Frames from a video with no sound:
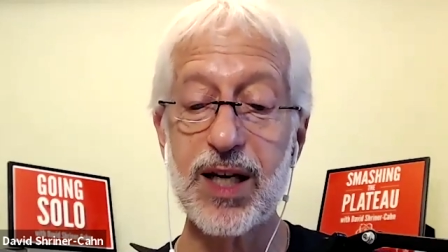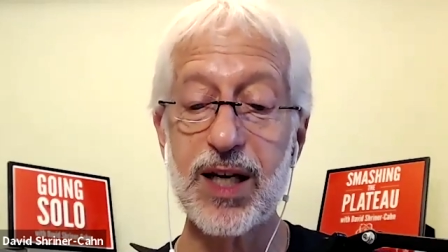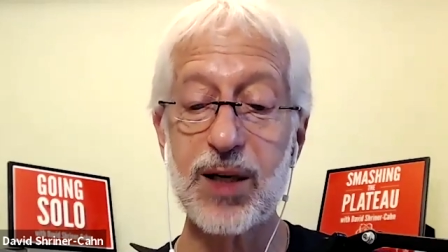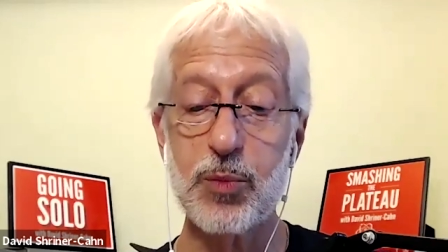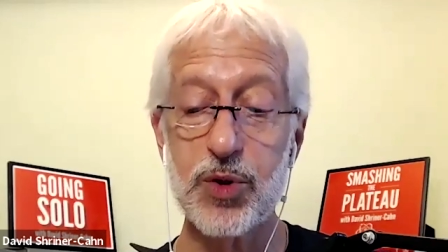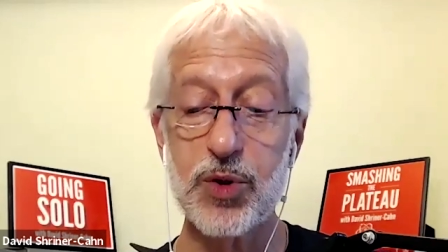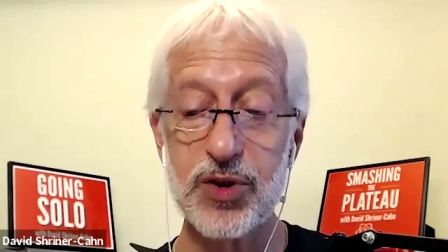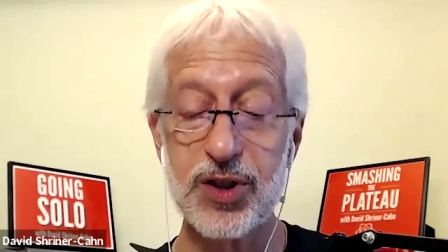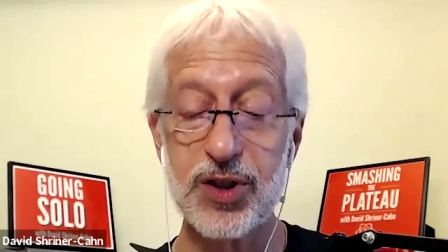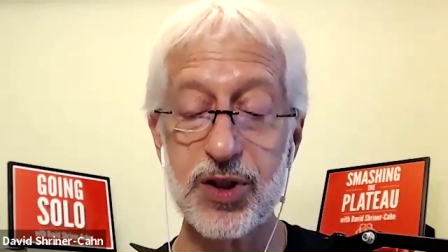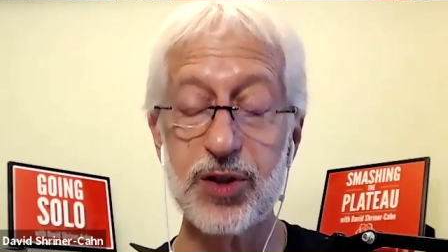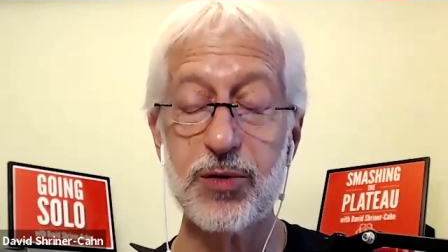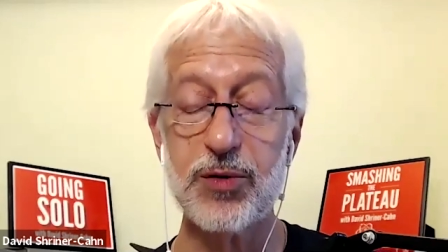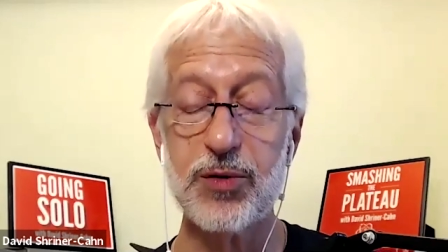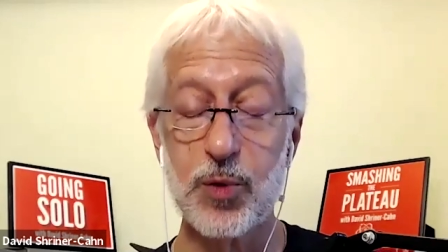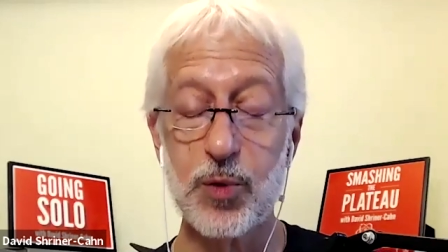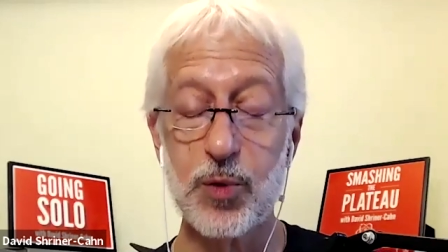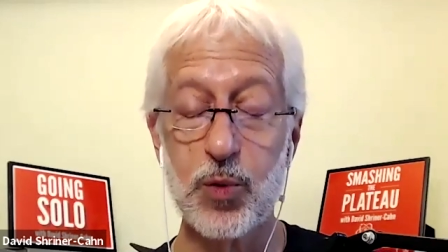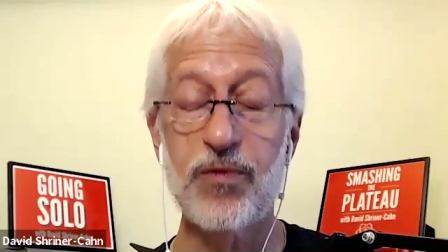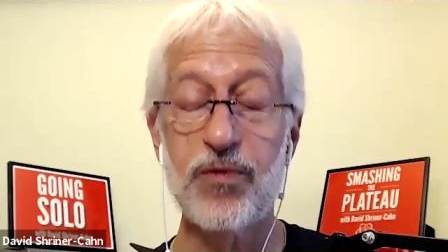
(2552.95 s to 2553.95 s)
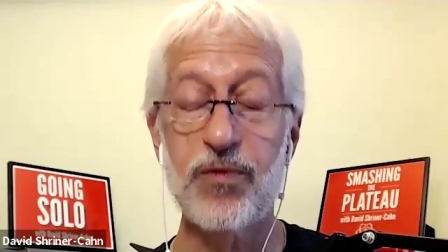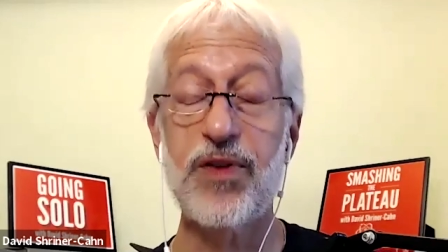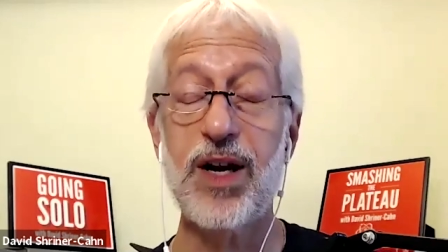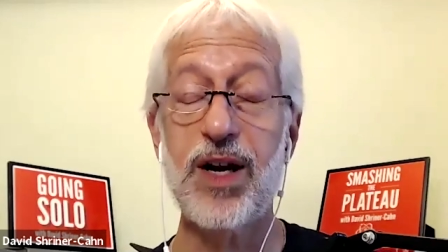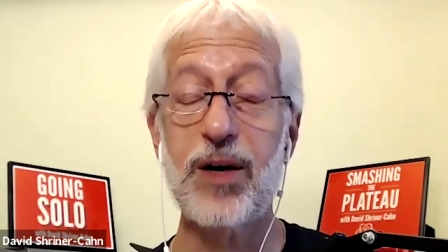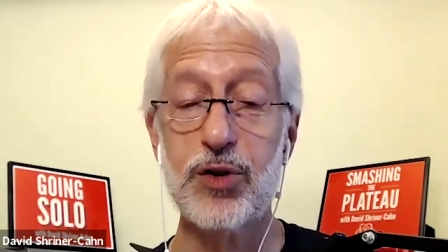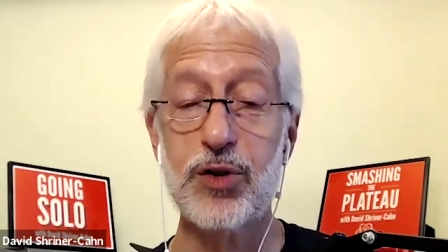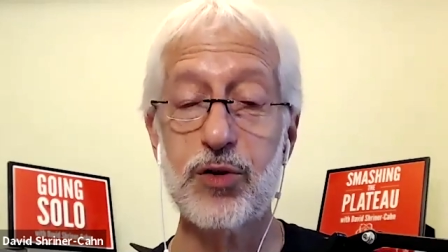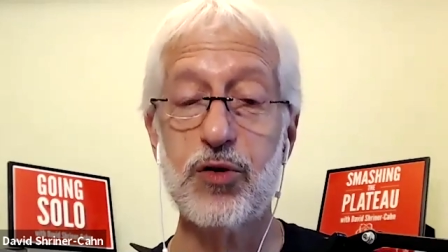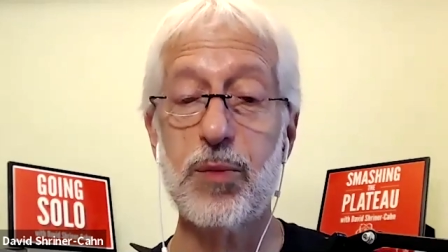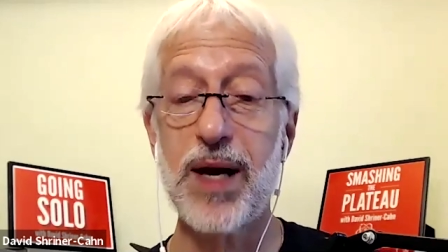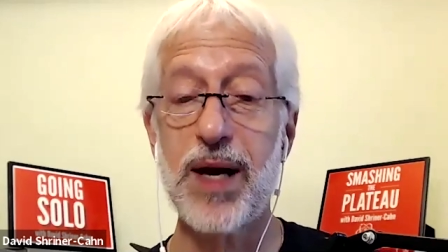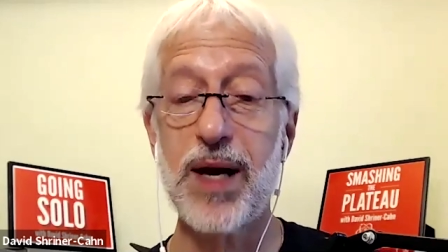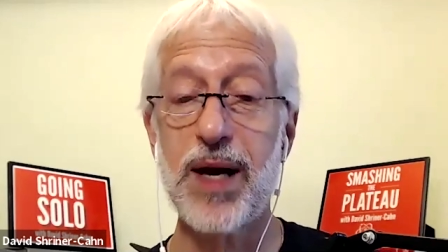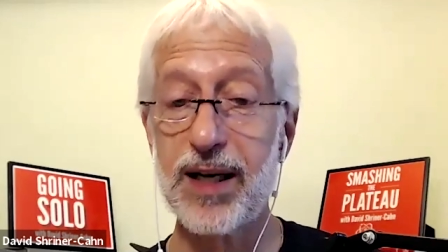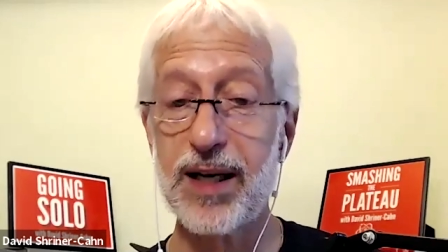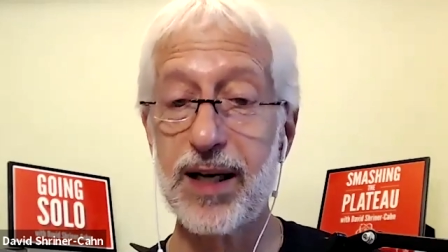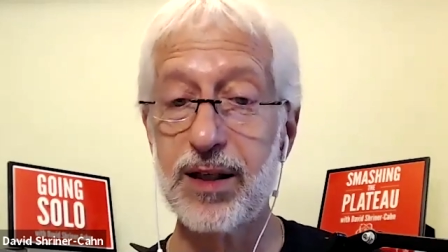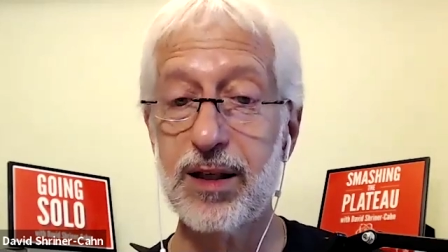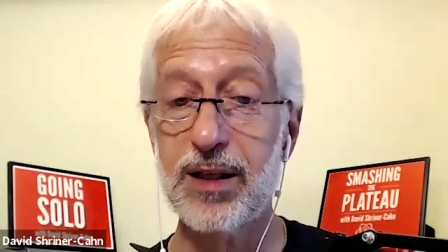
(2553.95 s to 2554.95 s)
it was still very
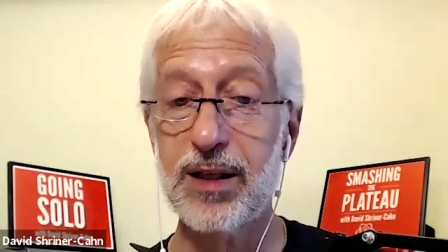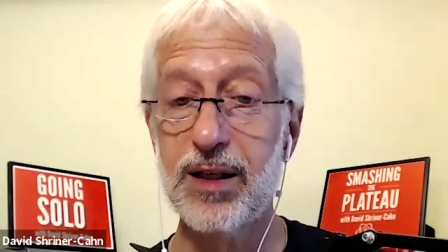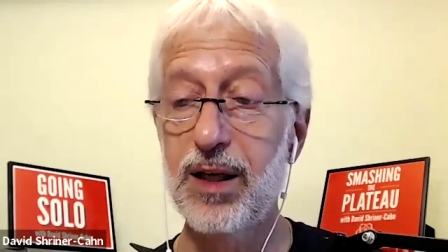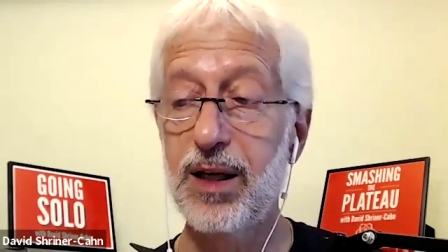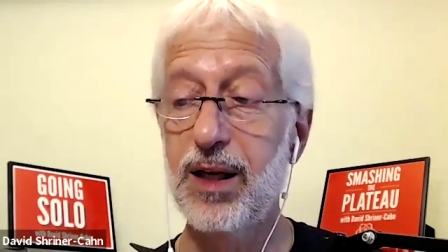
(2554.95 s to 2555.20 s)
traumatic.